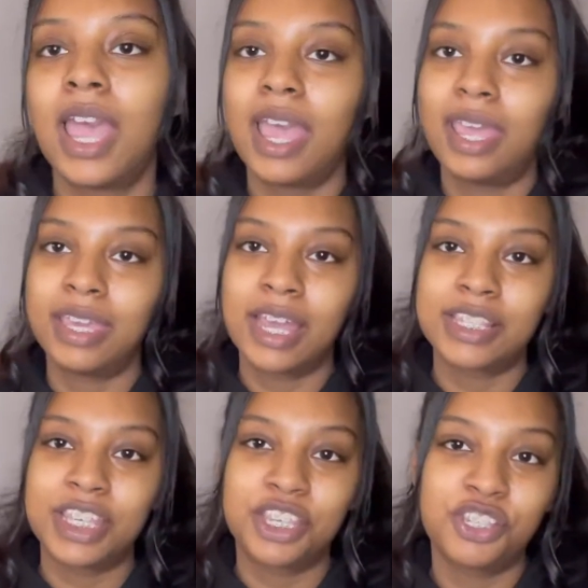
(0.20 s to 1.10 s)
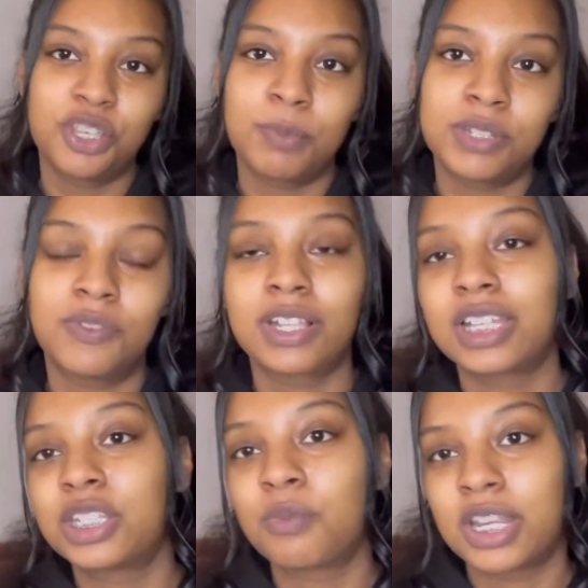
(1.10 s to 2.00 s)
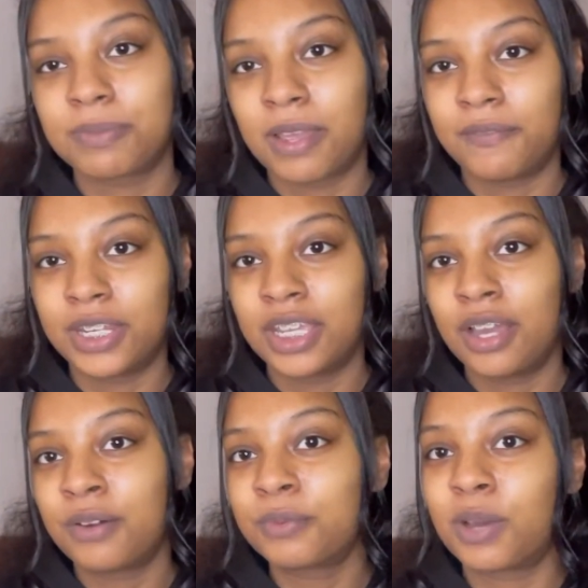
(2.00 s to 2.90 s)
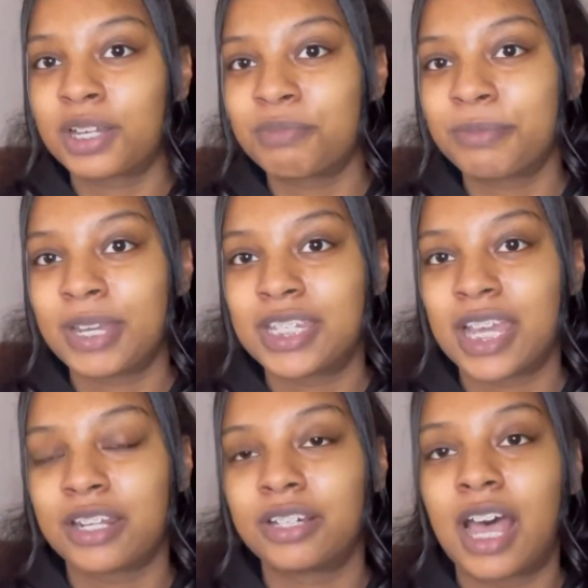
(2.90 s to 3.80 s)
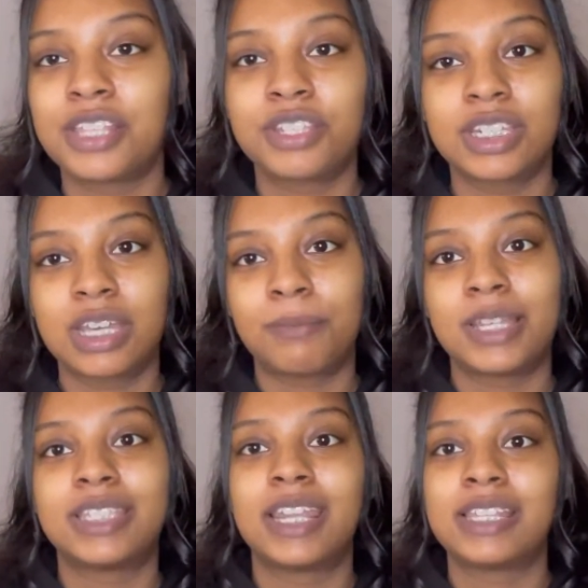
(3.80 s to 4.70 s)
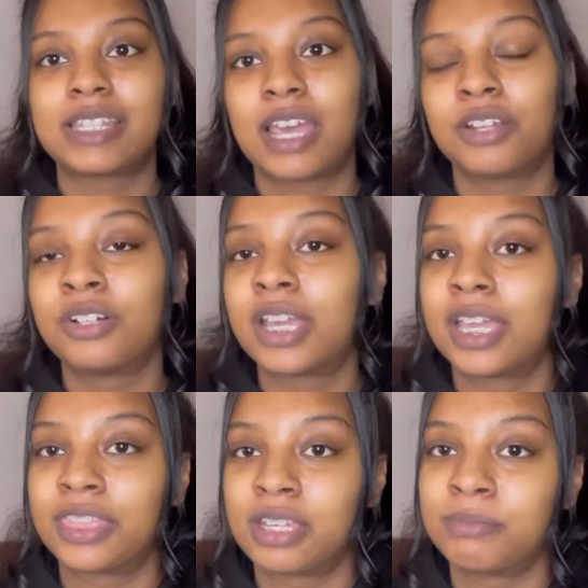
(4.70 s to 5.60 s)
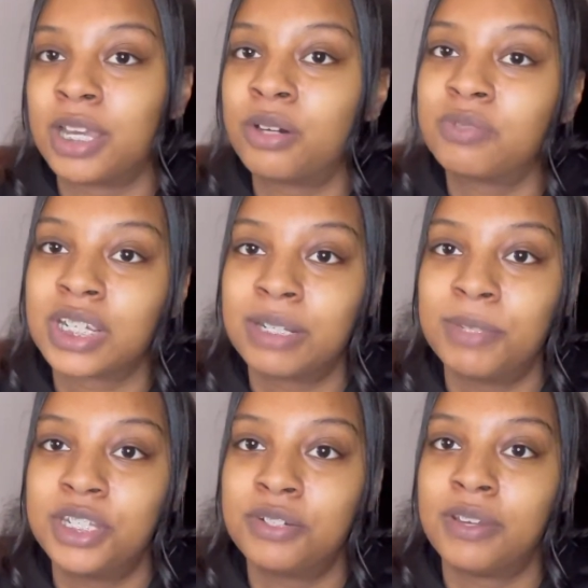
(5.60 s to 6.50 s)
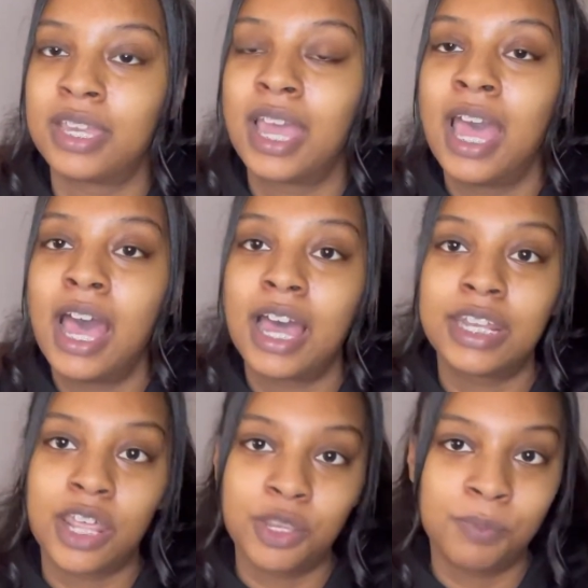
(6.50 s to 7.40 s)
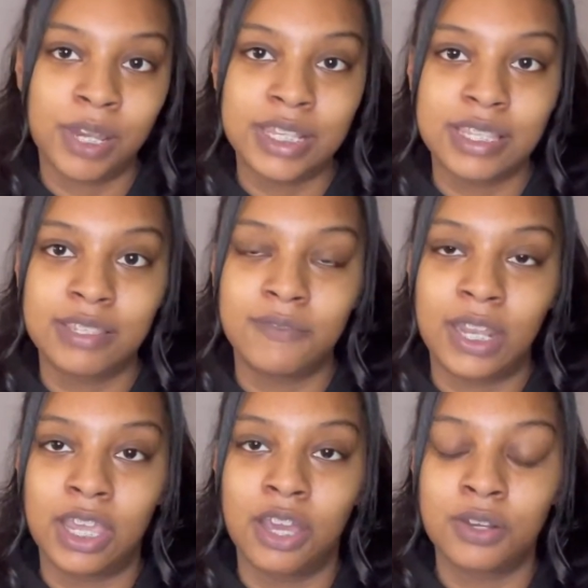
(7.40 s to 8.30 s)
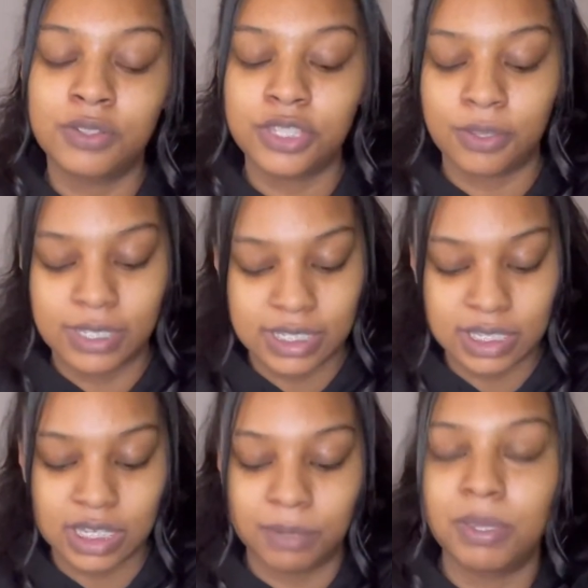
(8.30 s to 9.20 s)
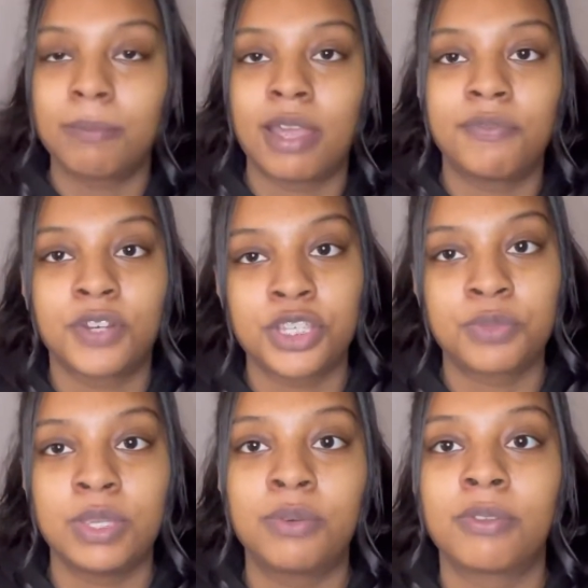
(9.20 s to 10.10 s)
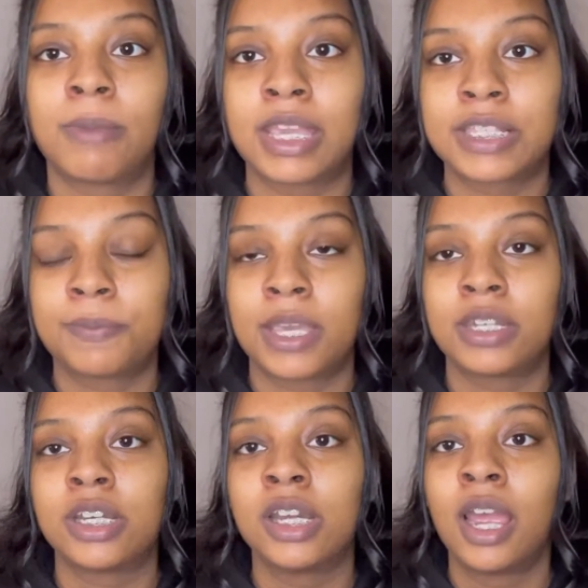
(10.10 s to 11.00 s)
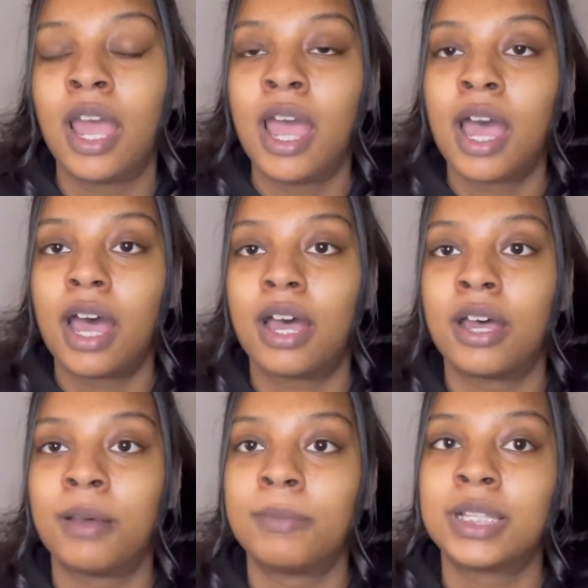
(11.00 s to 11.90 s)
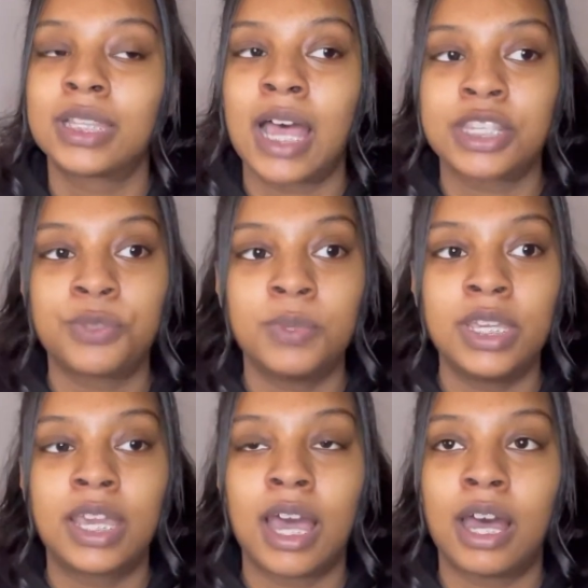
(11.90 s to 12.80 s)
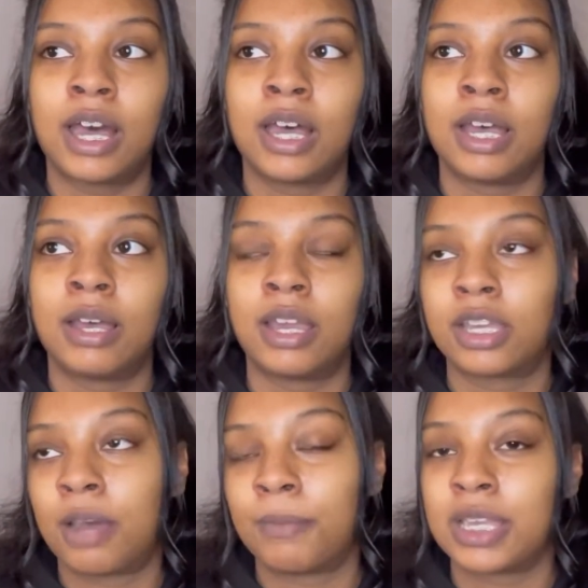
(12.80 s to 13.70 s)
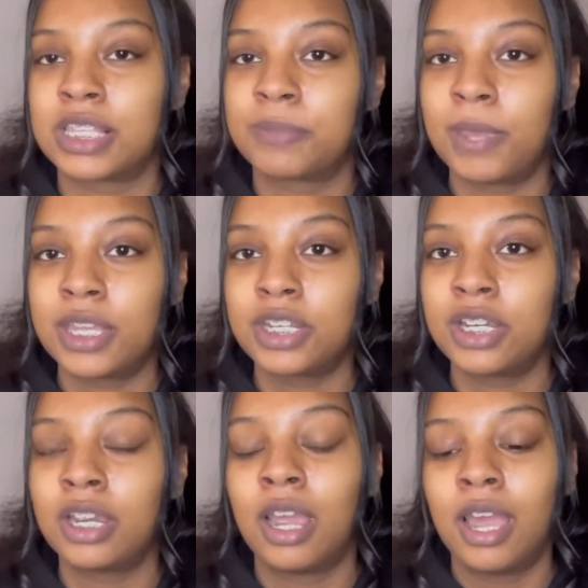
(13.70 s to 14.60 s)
Hey guys, thank you so much for clicking to watch my video. Welcome to my channel. As you can tell by today's title and thumbnail, we're going to be doing another braces video. So this is going to be my first week with my expander. Last week I got my expander.